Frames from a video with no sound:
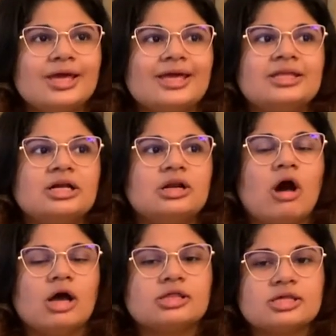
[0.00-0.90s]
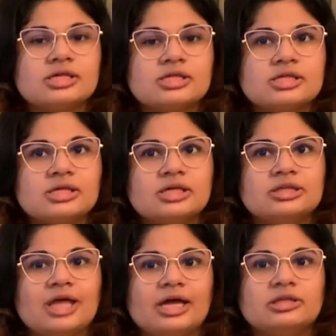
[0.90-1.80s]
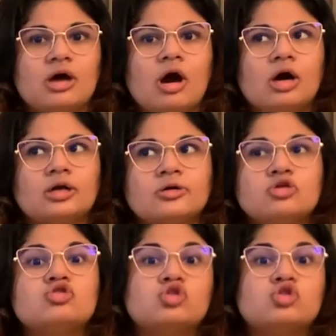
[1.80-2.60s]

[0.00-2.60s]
in classes that are